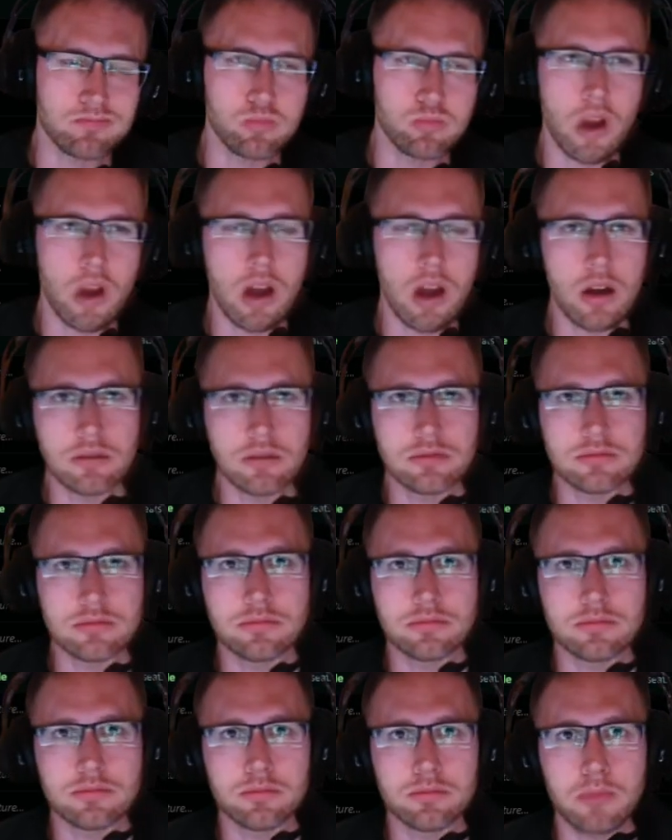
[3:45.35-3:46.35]
Well,
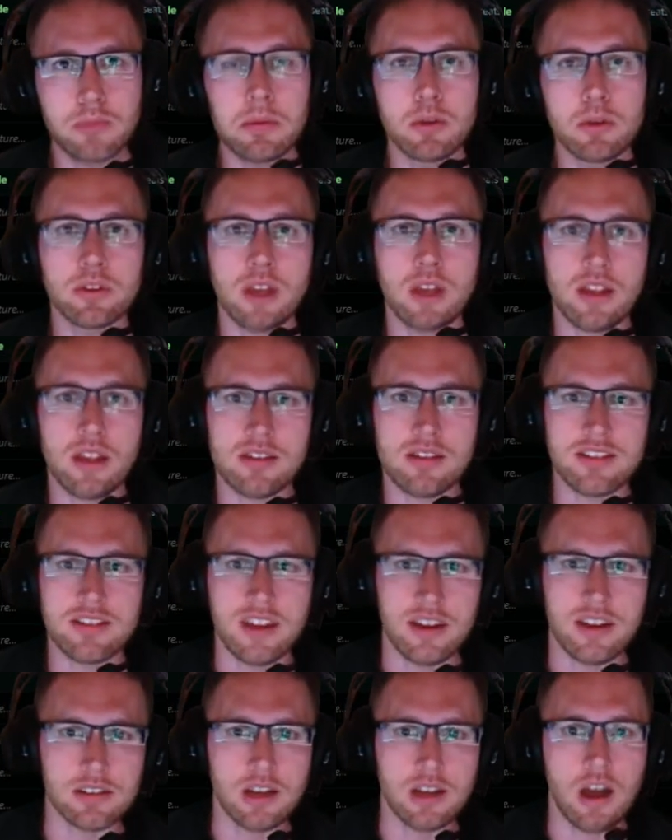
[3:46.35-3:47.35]
maybe not
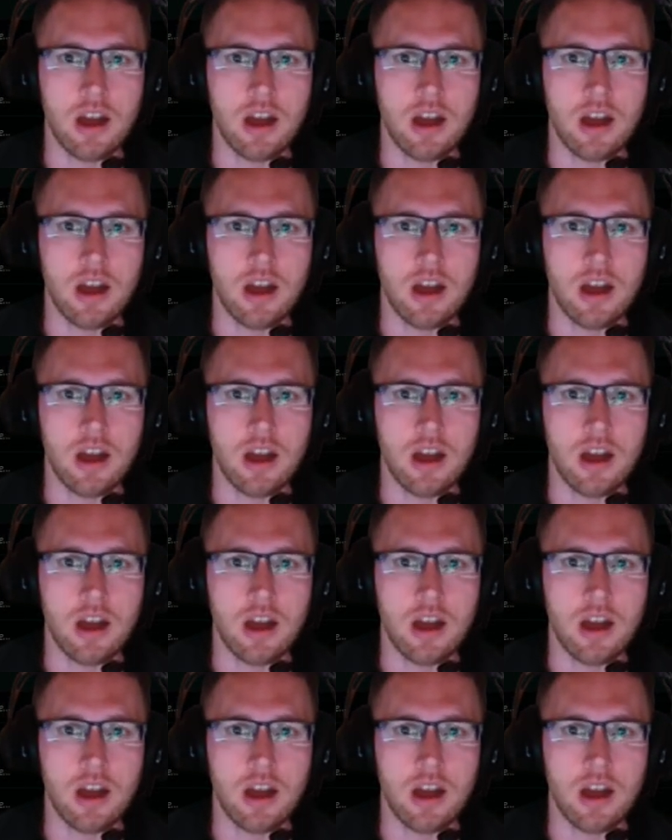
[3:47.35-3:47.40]
necessarily.